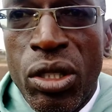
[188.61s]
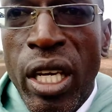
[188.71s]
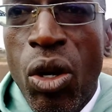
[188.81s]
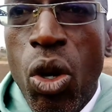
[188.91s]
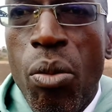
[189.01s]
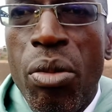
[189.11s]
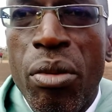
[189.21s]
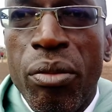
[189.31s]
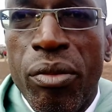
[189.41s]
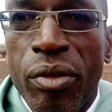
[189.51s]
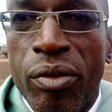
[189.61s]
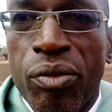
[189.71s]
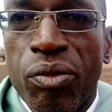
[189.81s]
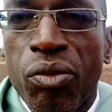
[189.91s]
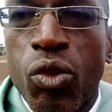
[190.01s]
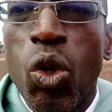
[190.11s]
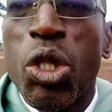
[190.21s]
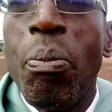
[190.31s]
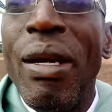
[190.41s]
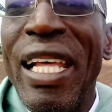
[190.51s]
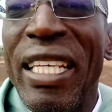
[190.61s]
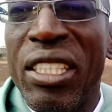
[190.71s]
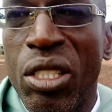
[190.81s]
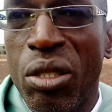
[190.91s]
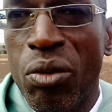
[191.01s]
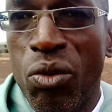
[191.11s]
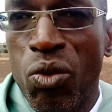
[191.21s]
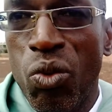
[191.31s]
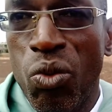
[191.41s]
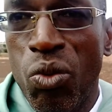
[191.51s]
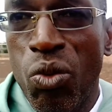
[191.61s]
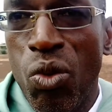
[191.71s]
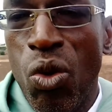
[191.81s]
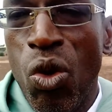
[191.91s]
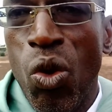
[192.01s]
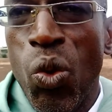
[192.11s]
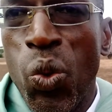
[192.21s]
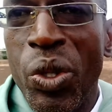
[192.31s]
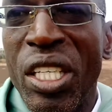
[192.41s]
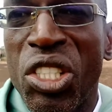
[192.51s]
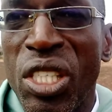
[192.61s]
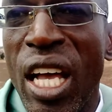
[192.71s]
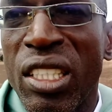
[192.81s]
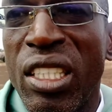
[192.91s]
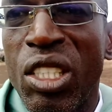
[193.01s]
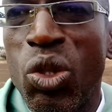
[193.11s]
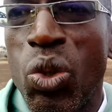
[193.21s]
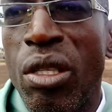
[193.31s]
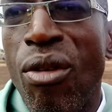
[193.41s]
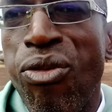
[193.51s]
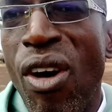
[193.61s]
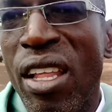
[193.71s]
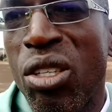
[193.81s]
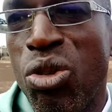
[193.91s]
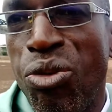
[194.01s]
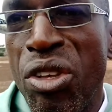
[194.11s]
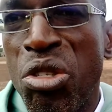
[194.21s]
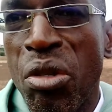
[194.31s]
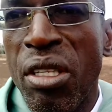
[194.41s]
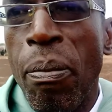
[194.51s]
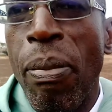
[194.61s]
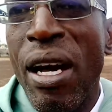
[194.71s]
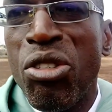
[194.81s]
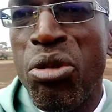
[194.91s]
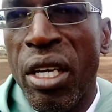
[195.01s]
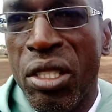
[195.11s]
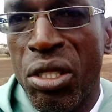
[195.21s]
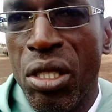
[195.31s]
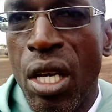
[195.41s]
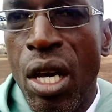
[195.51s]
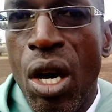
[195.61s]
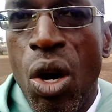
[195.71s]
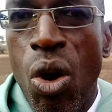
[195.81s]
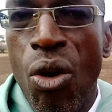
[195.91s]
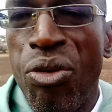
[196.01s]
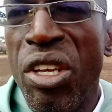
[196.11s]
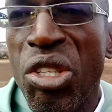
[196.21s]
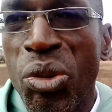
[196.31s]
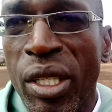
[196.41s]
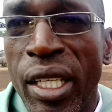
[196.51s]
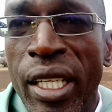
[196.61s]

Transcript: Jacob was blessed with the sons, the, the fathers of Israel, the patriarchs of Israel.